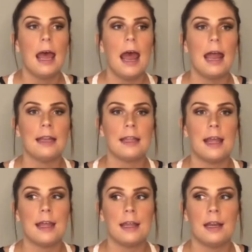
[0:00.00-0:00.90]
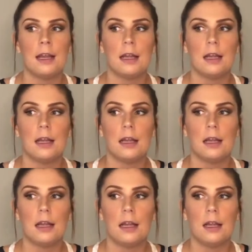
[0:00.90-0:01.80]
And then
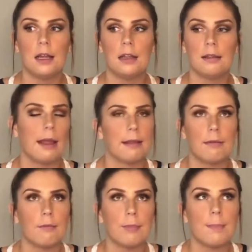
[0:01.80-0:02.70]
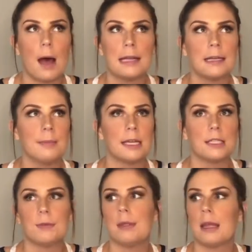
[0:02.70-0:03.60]
like we bonded
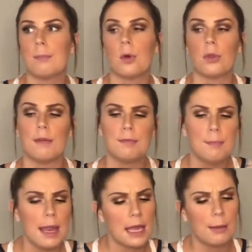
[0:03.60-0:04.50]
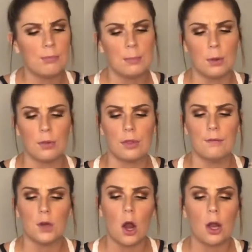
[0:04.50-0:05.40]
because we like both loved makeup, we both
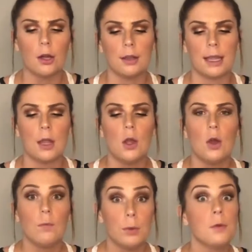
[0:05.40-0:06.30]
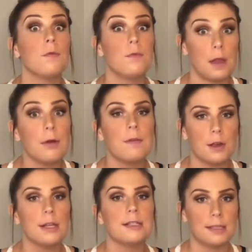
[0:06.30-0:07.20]
loved art, like we were very,
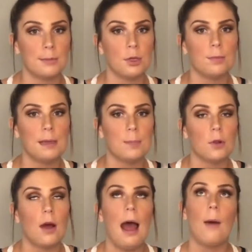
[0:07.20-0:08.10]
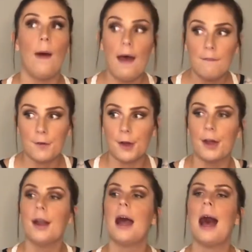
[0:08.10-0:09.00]
very similar people.
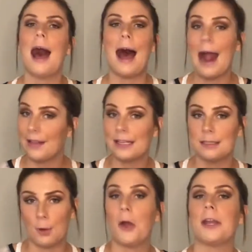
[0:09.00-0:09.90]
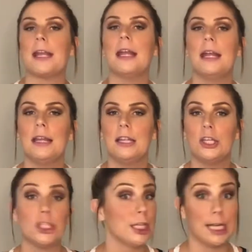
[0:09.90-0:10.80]
However, I liked to party,
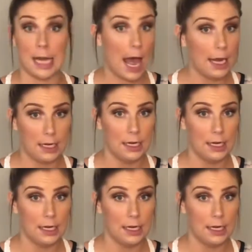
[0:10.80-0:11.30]
she did not.